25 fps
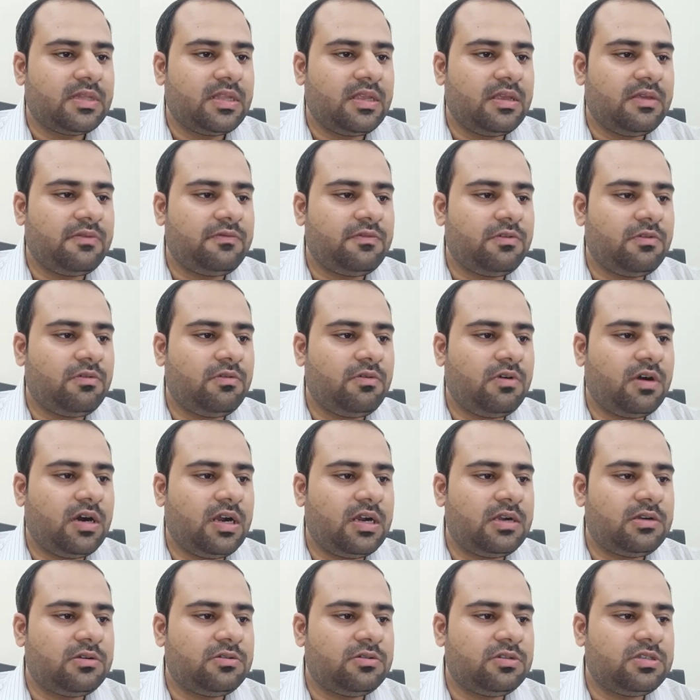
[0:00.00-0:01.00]
If you
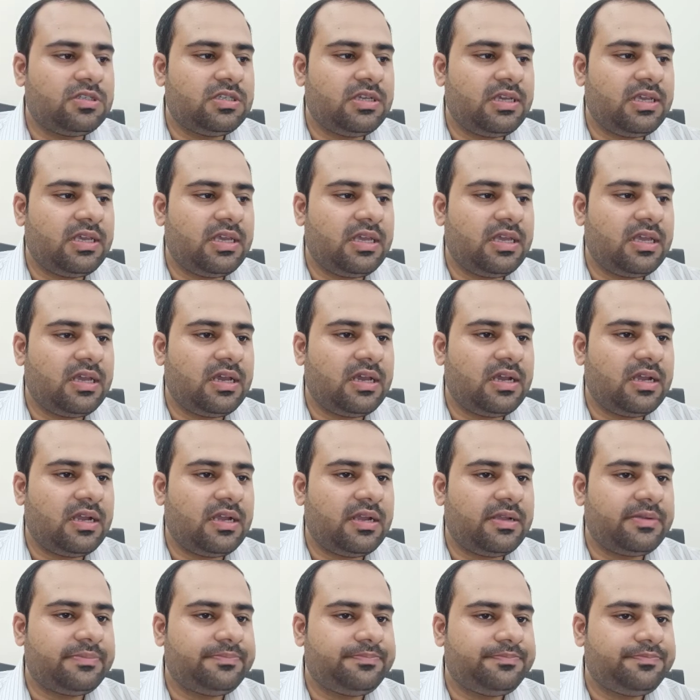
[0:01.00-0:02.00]
want to
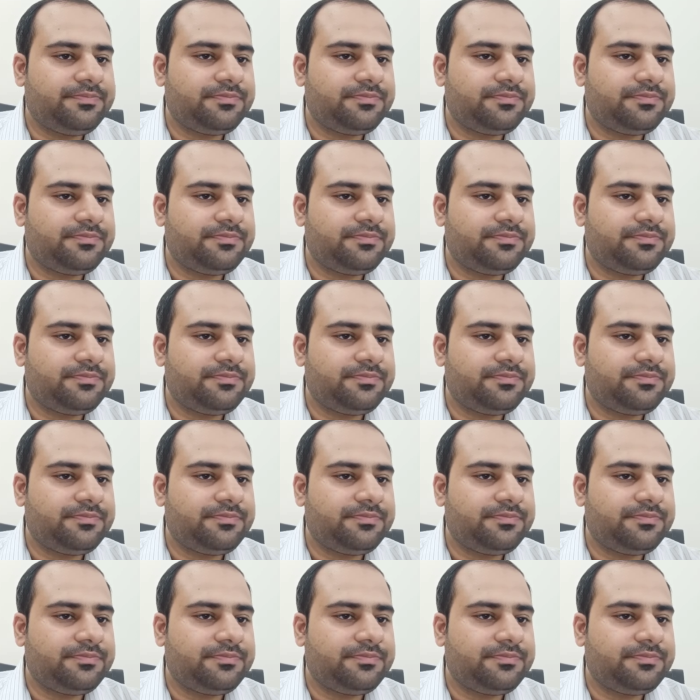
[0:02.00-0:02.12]
change